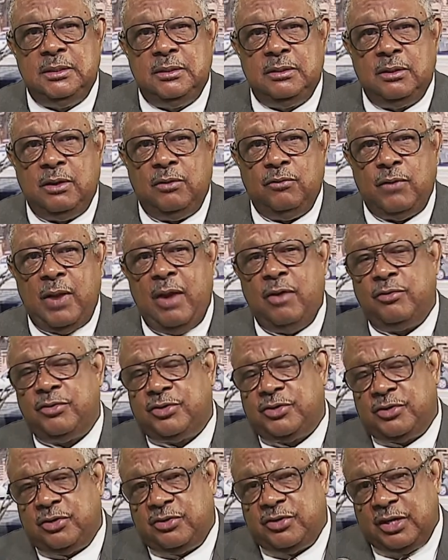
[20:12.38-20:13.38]
around
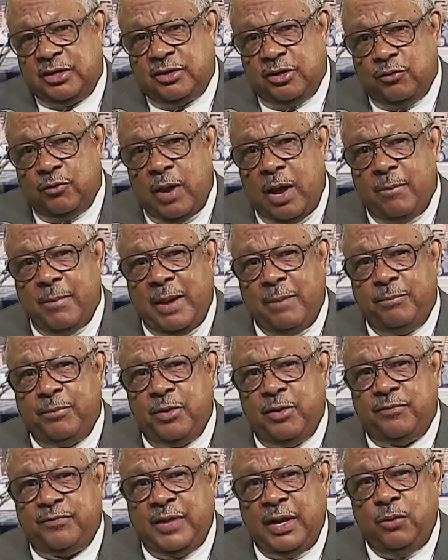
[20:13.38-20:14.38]
centered around my
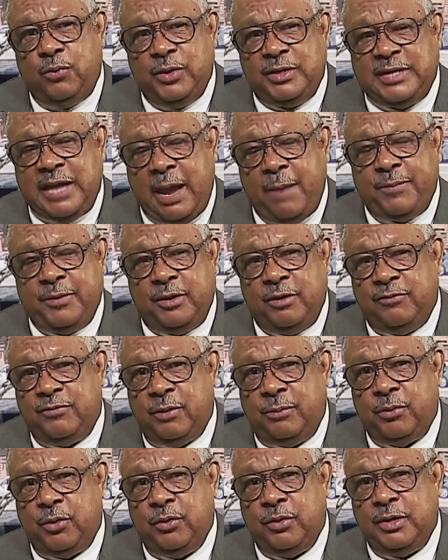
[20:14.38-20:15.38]
birthday, which happened on
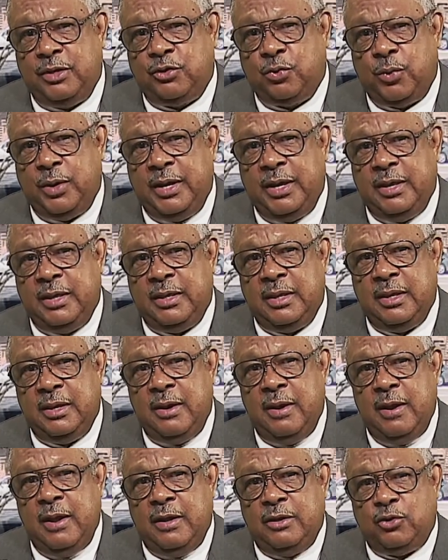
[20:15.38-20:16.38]
February the 20th.
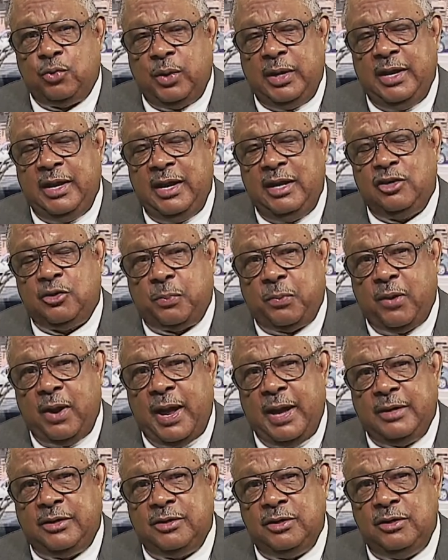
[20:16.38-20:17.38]
20 days
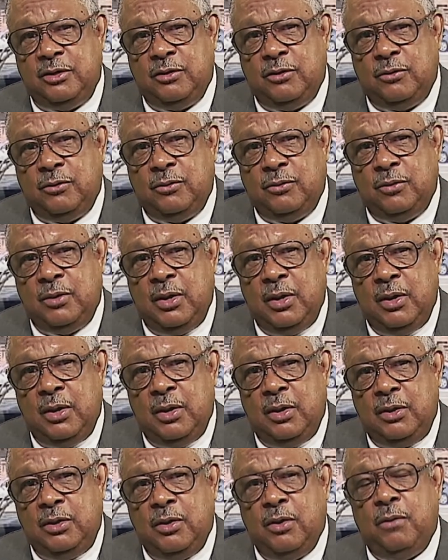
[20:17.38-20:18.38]
prior to your,
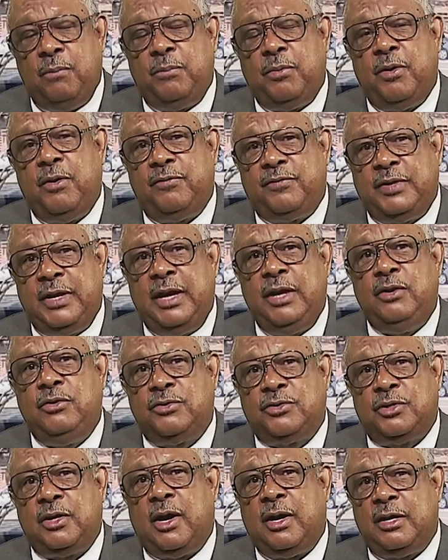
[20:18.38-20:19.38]
your birthday, you
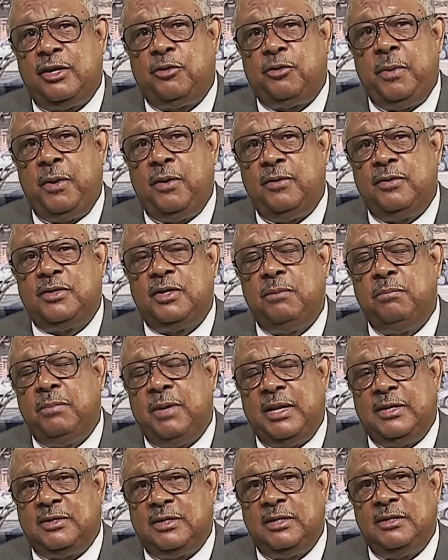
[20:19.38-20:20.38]
start experiencing
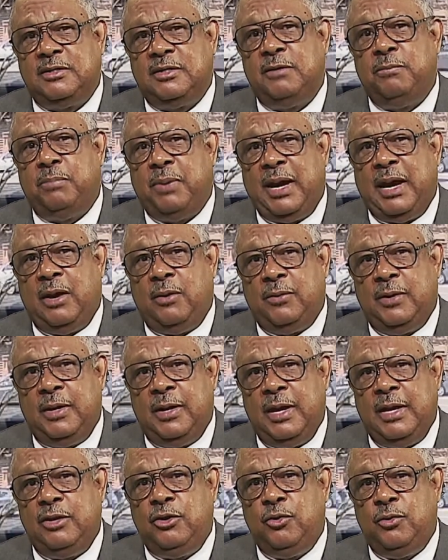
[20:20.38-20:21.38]
blessings and power
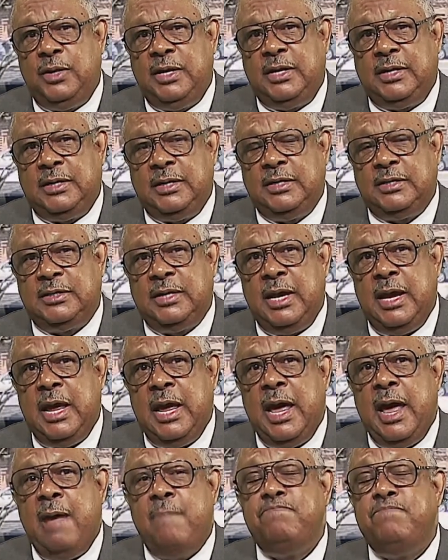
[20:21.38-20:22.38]
and uniqueness.
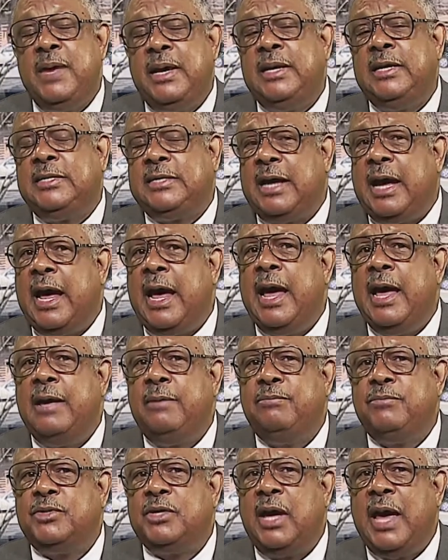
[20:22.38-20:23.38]
And many
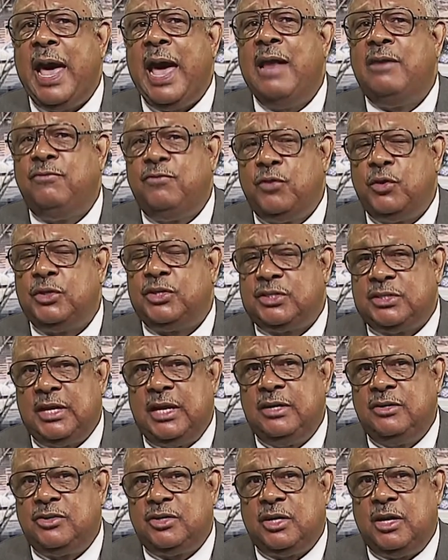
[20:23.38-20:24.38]
times, adverse
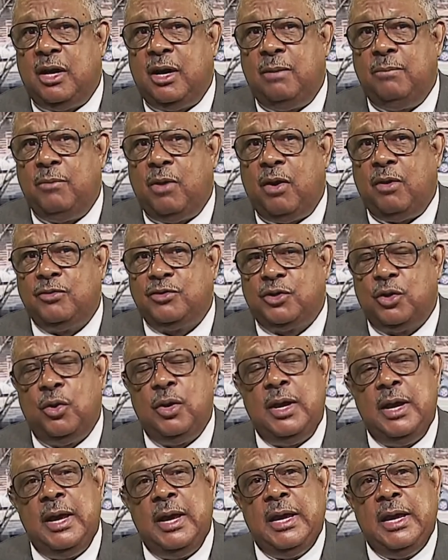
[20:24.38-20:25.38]
things come also,
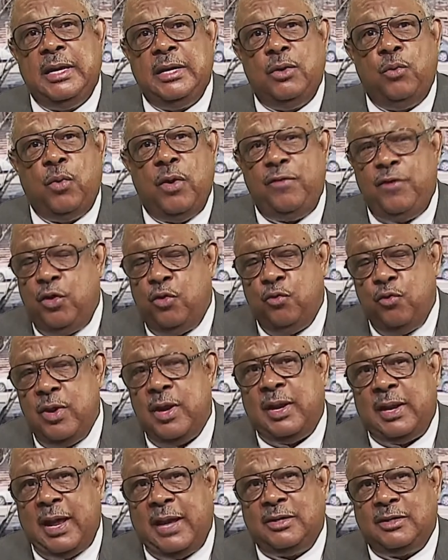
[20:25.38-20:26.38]
whether you
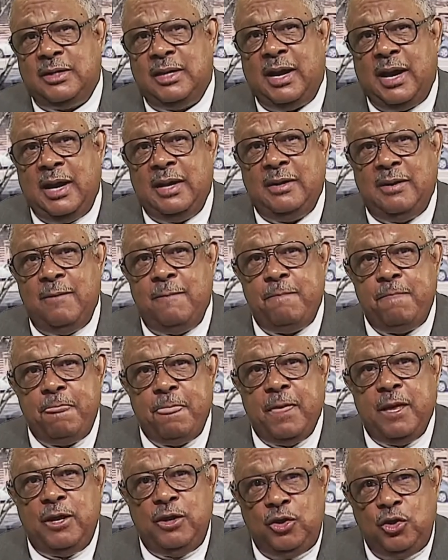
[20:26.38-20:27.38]
realize not,
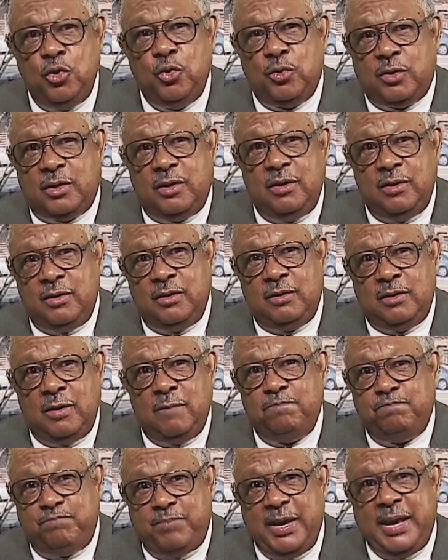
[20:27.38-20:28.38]
you the
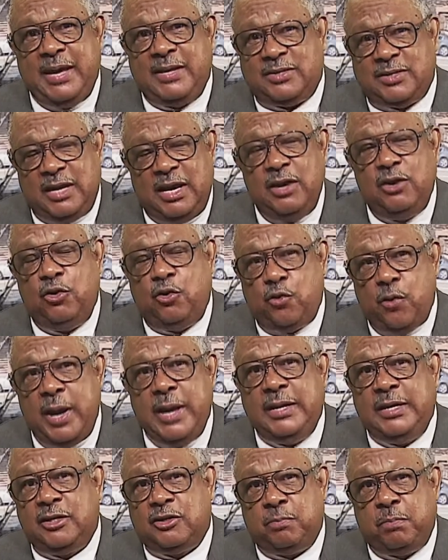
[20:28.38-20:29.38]
best and
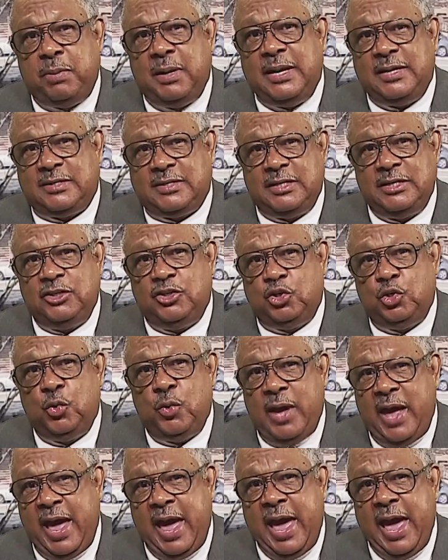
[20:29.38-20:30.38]
greatest blessings you
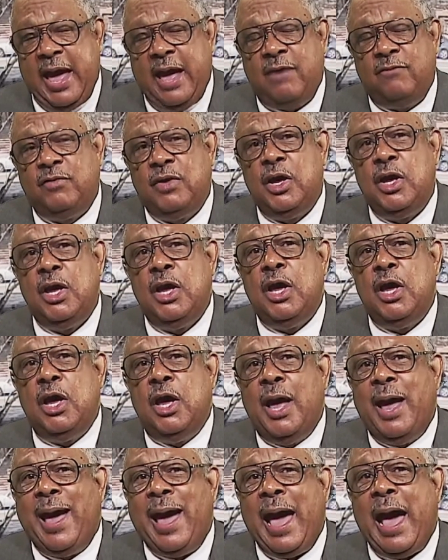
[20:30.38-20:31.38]
have
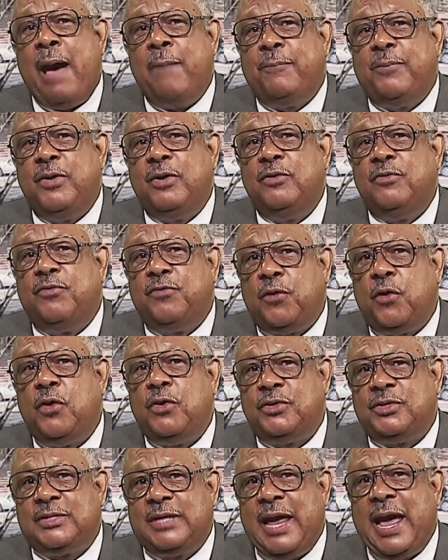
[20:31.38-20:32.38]
happened
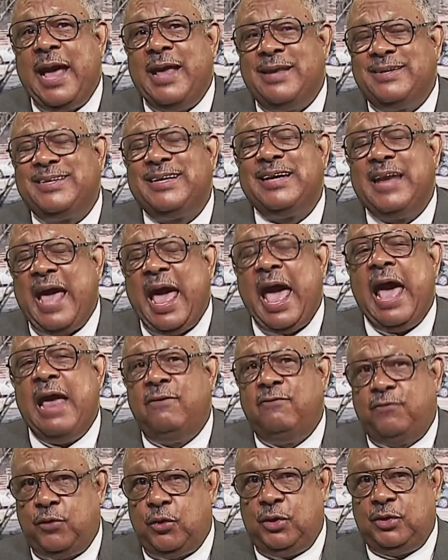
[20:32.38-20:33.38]
first as an
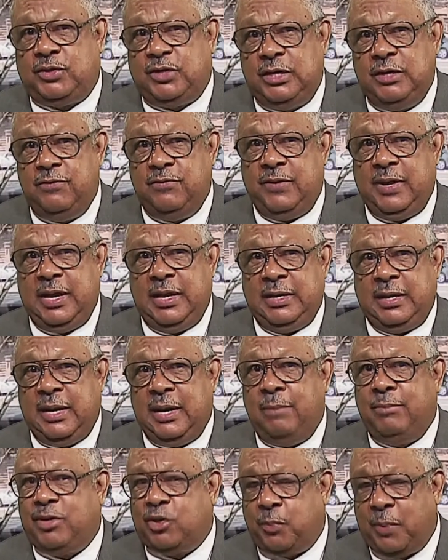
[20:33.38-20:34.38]
adverse event. Now,
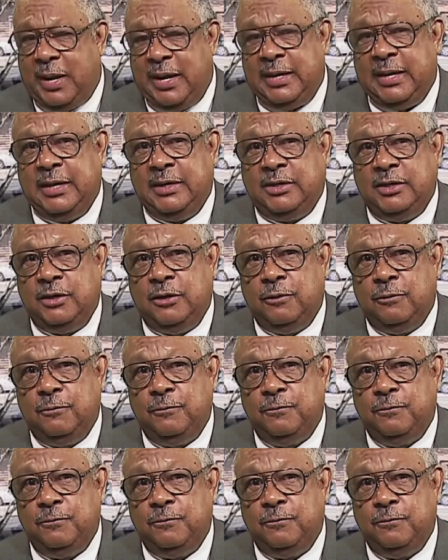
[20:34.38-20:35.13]
let me explain that to you.